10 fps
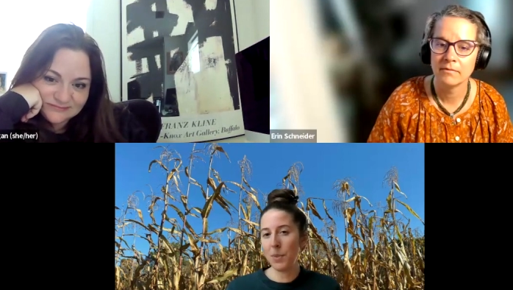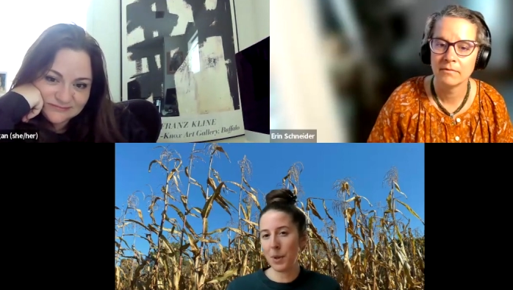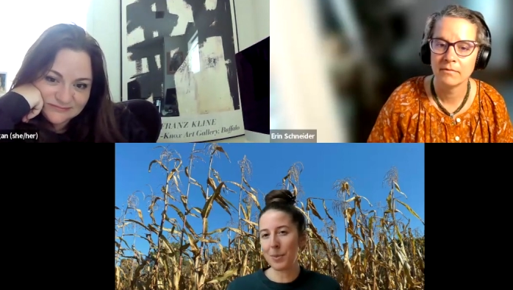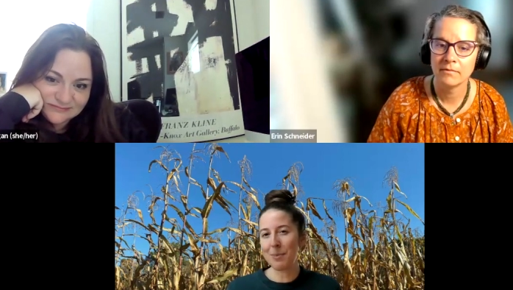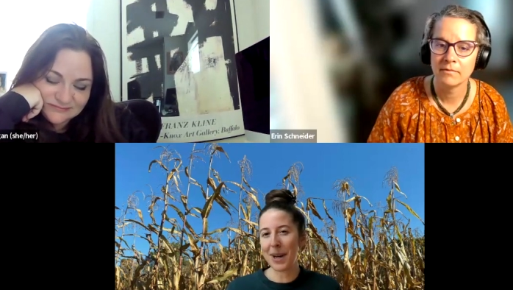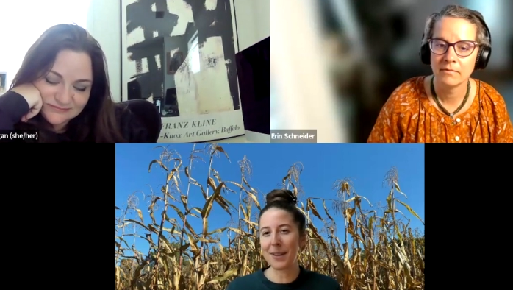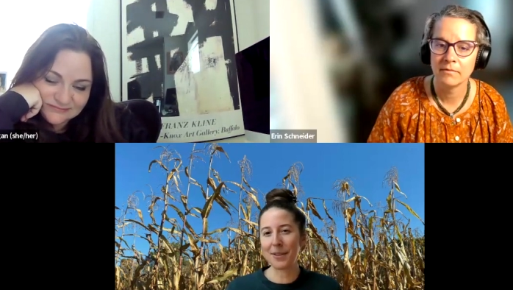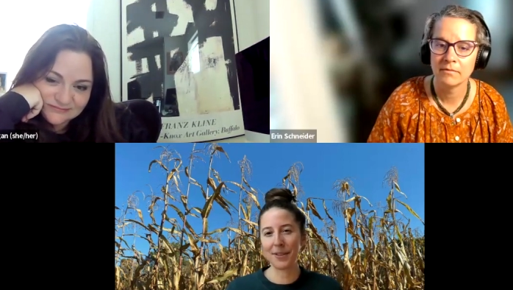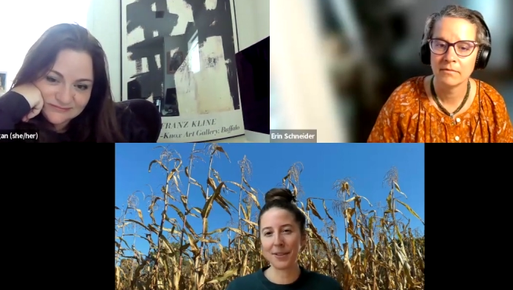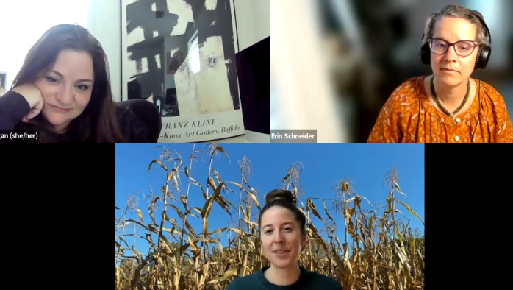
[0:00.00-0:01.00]
Speaker 1: you know be
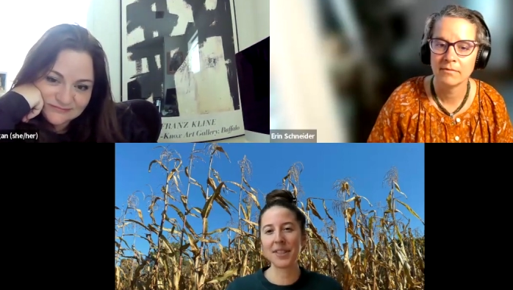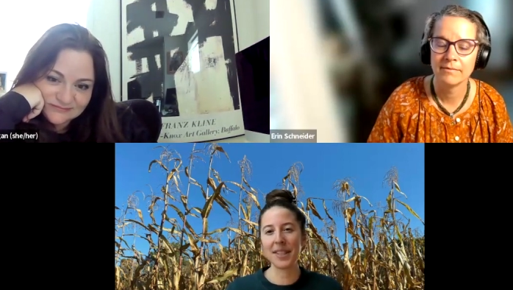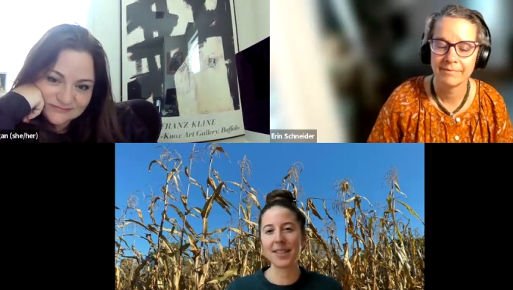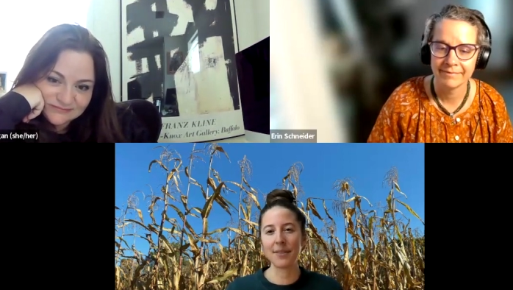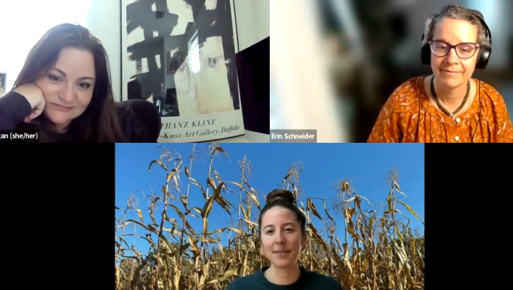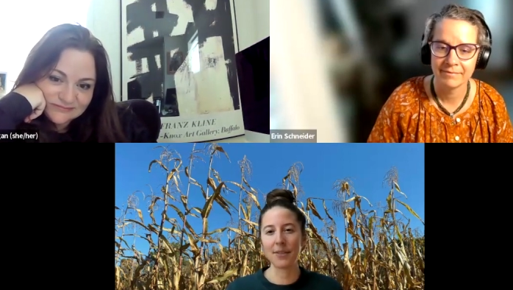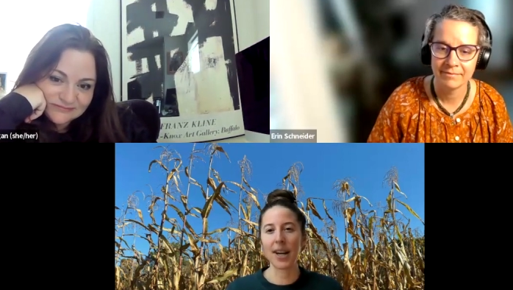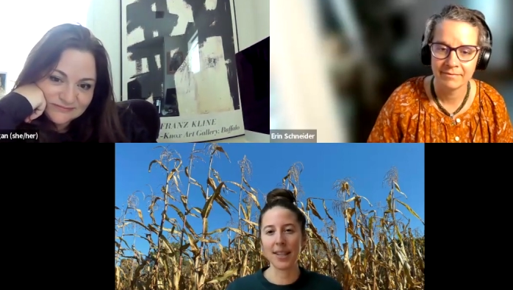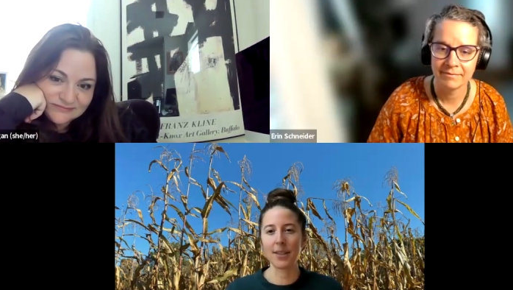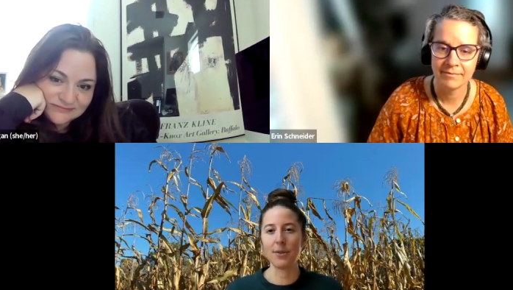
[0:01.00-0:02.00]
mindful of the seeds and
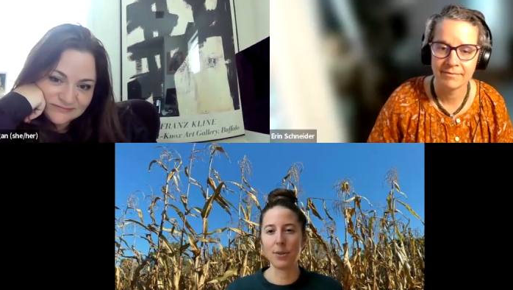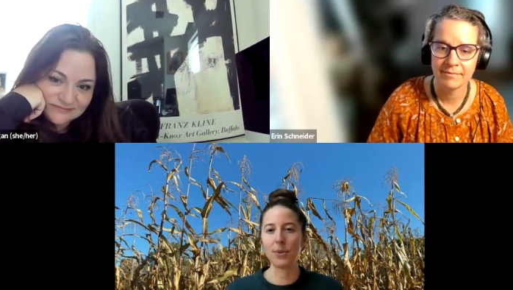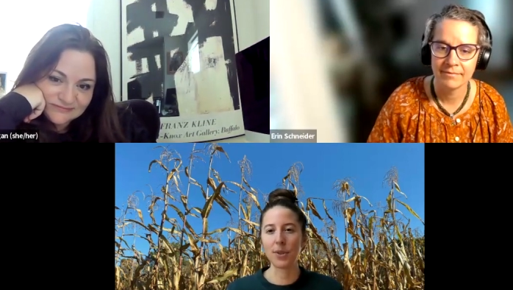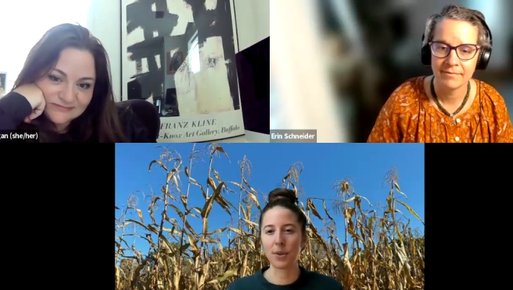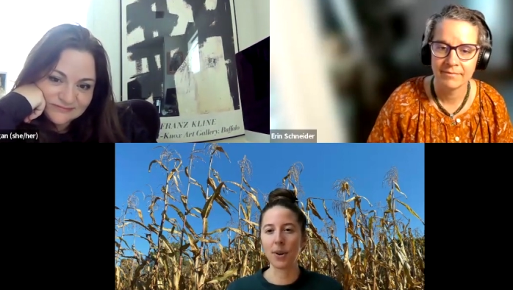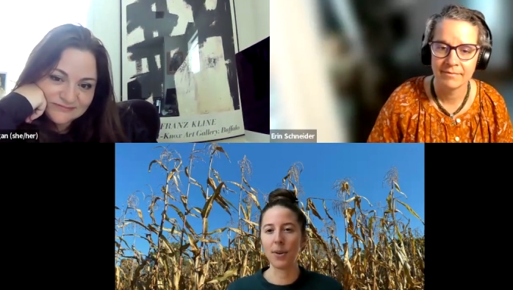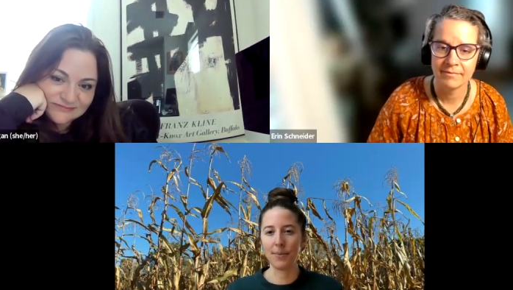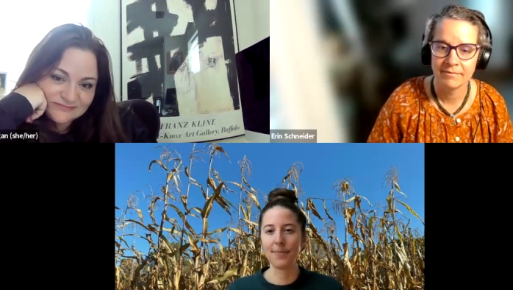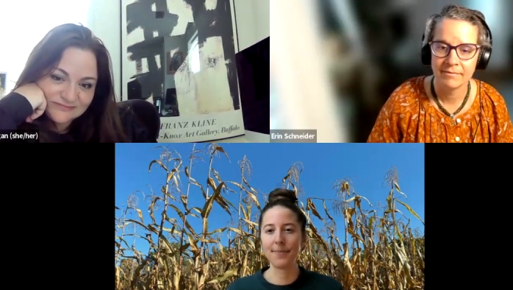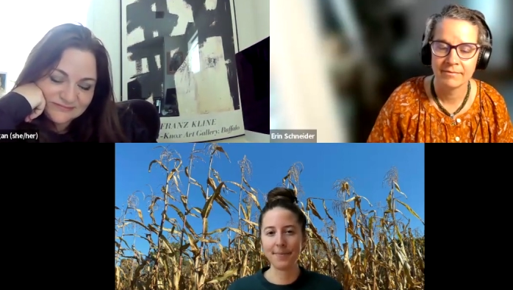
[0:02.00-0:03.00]
varieties that you choose to
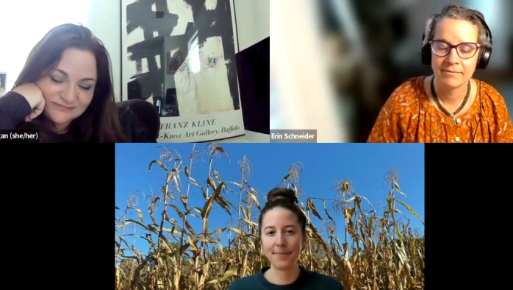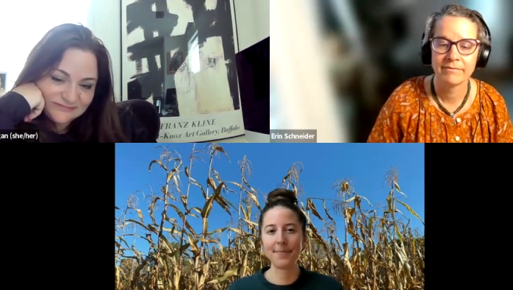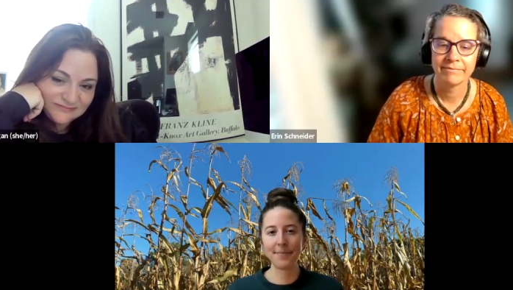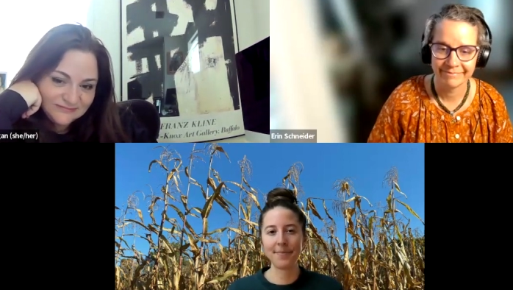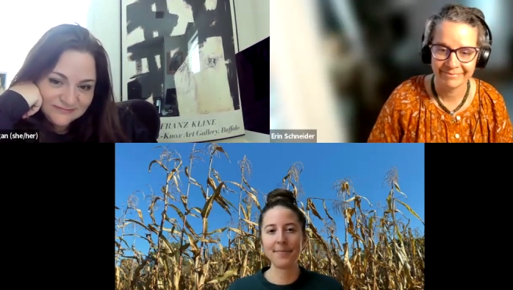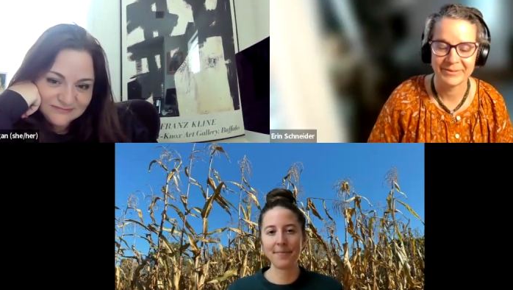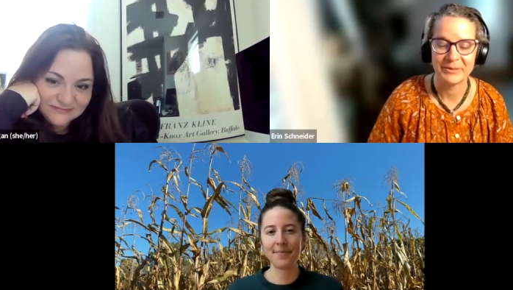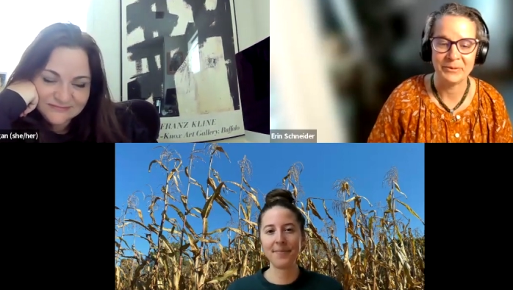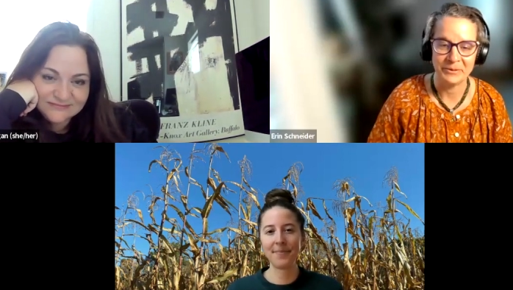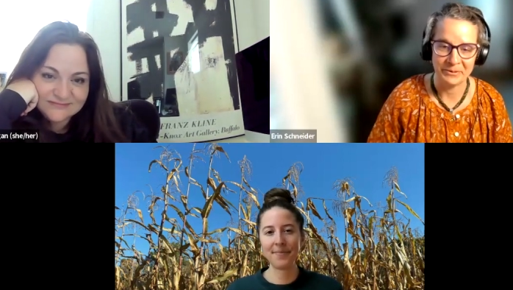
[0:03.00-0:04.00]
grow.
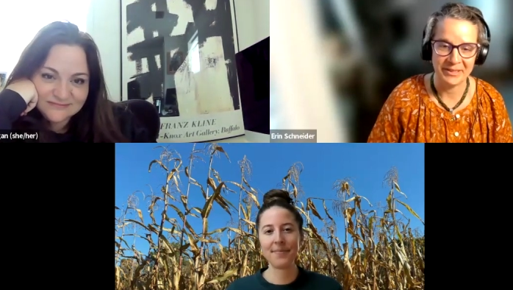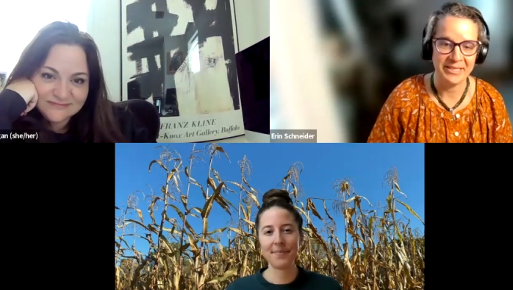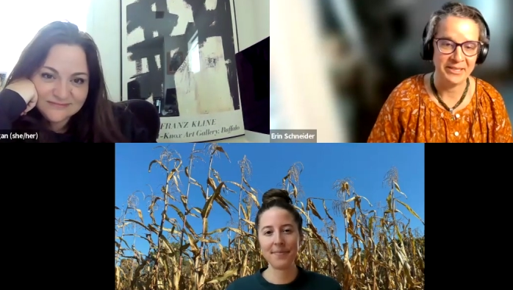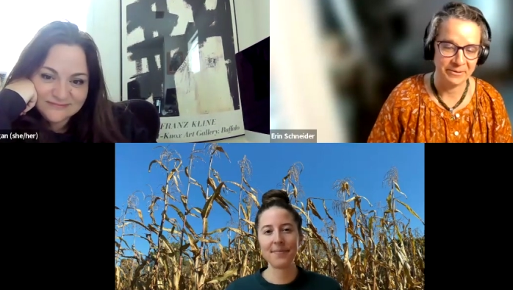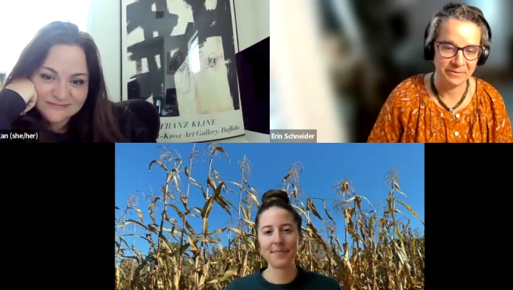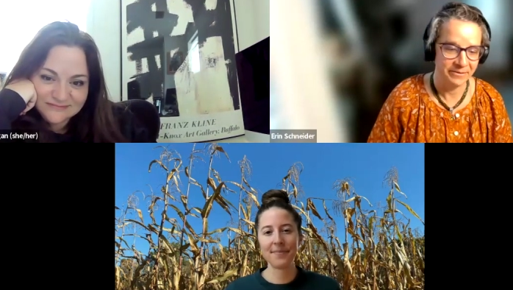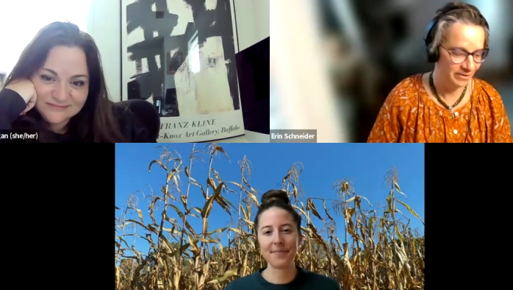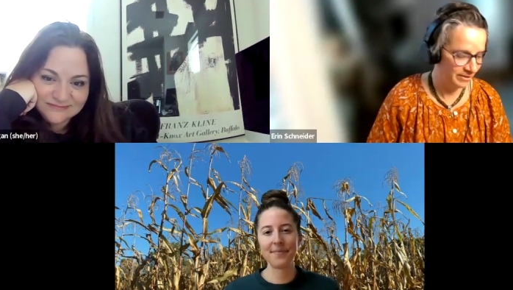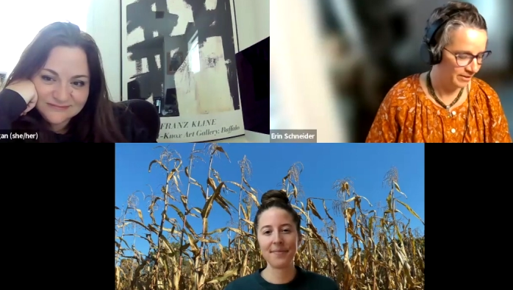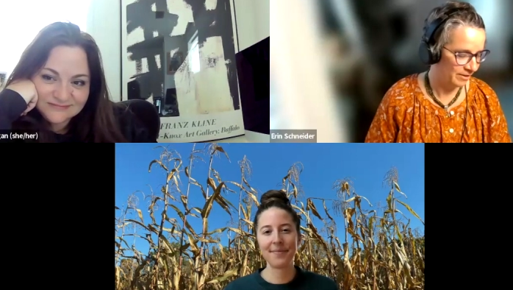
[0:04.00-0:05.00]
Speaker 2: Thank you.
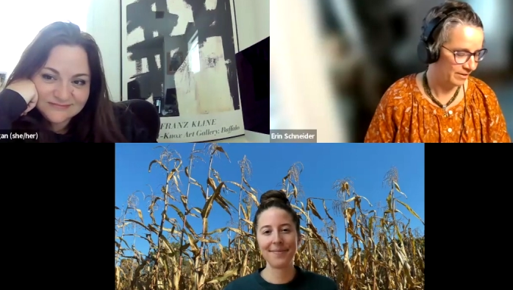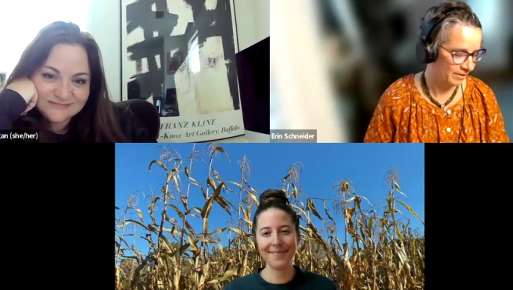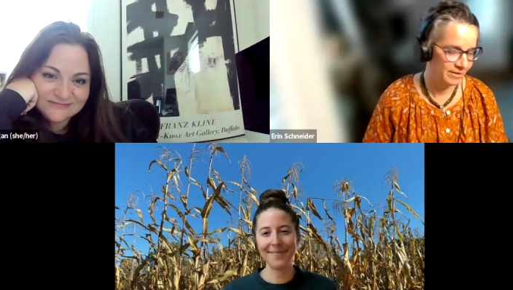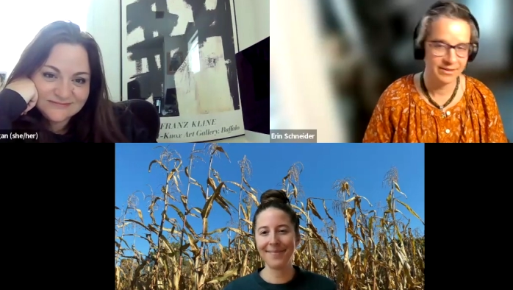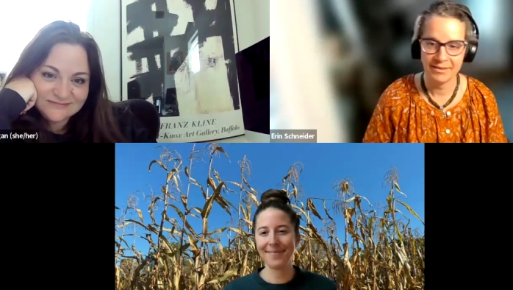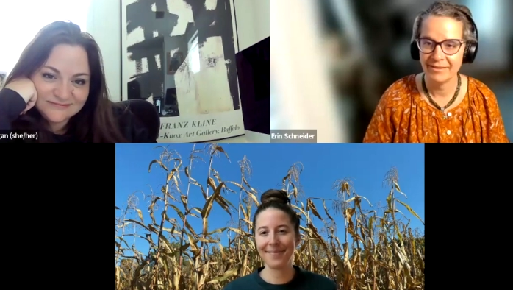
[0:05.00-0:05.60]
Mm-hmm